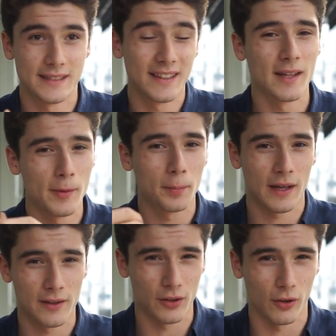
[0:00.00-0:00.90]
seeing them
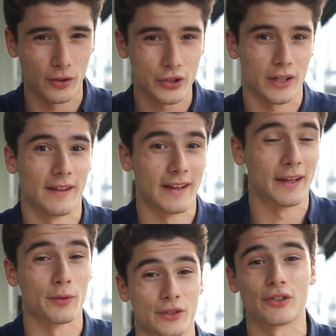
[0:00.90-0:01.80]
apply the knowledge and then
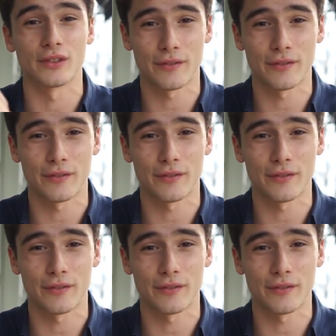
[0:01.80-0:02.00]
get results